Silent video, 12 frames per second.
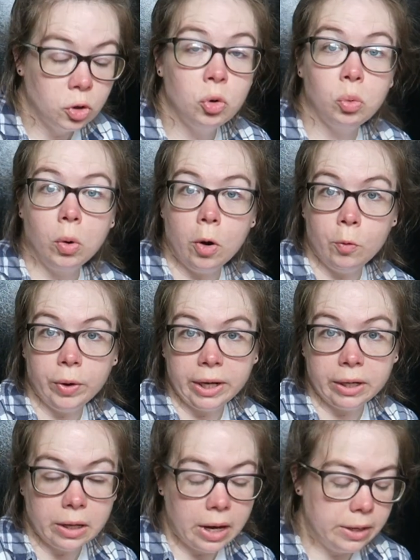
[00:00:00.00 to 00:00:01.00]

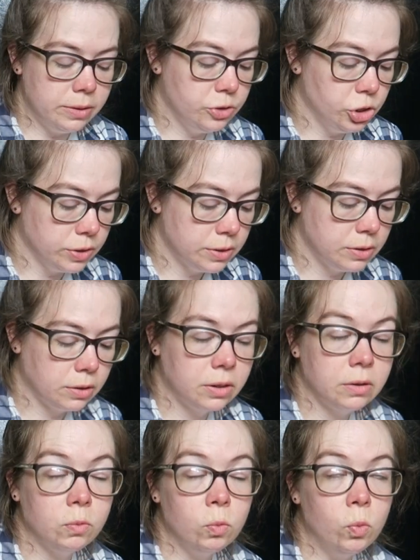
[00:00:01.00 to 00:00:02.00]
growing. I just
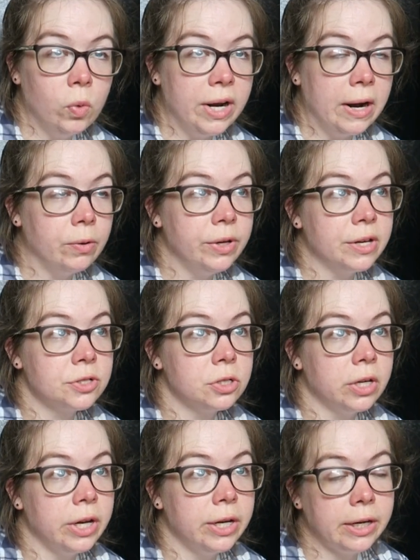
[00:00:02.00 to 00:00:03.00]
went out
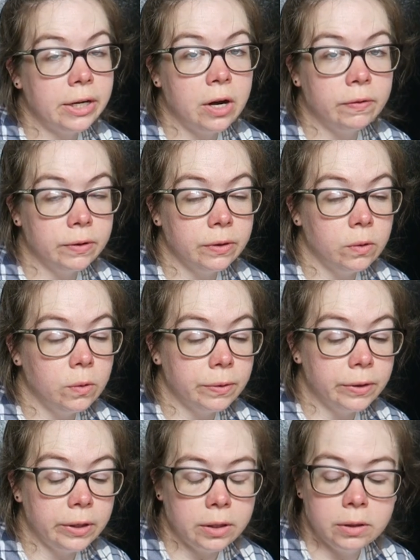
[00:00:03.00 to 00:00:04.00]
yesterday and I covered the
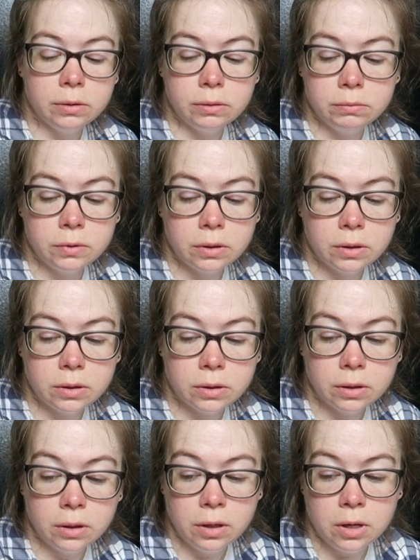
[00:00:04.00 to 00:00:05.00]
whole thing in
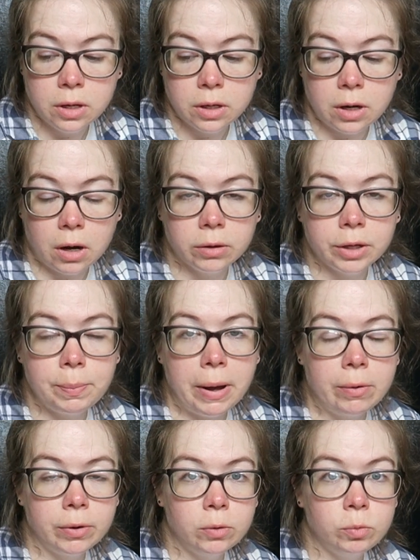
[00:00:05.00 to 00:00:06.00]
garlic
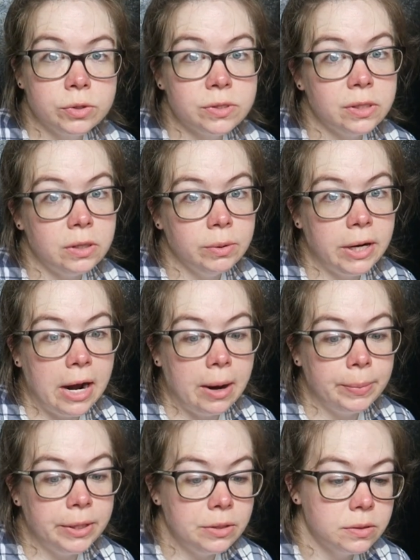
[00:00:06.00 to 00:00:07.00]
powder. We'll see what
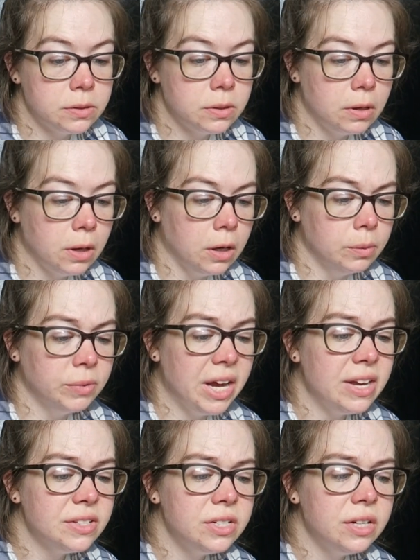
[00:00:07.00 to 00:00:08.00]
happens.
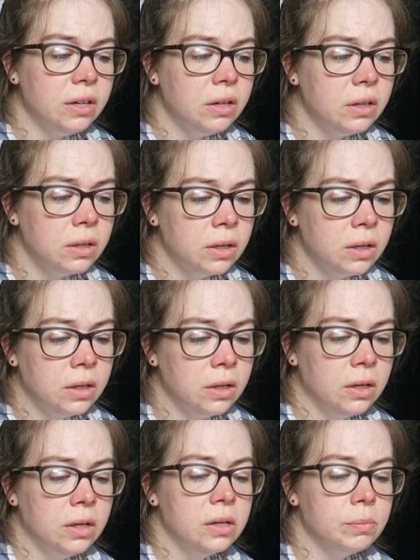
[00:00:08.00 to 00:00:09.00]
Last year
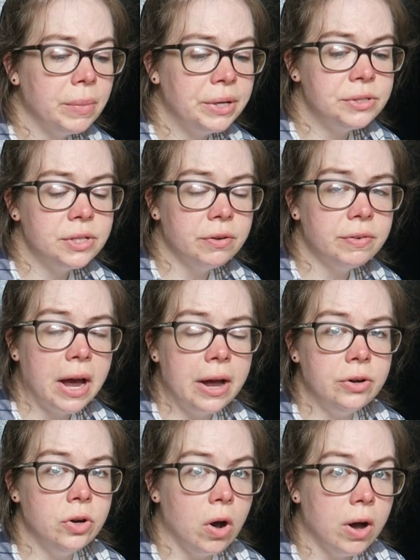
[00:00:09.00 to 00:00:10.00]
my stuff
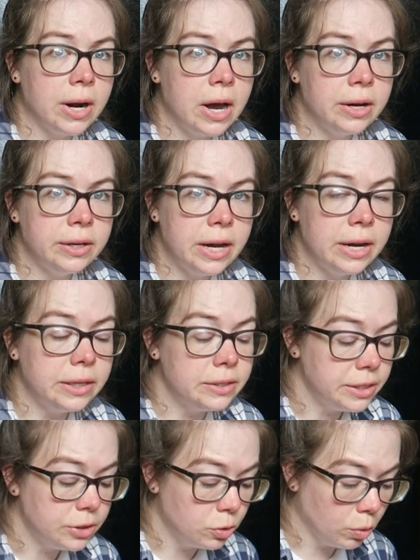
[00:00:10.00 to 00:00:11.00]
got gnawed on and
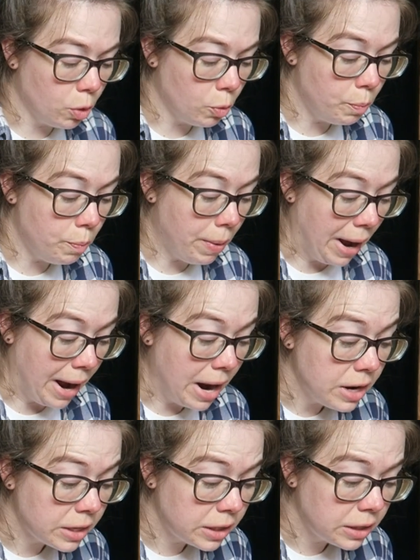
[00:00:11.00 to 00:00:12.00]
it did grow
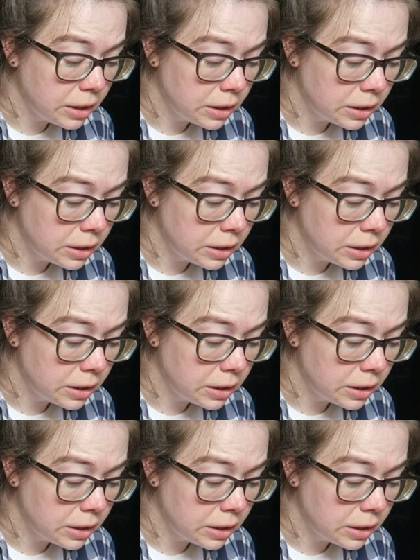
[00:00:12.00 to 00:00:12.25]
back,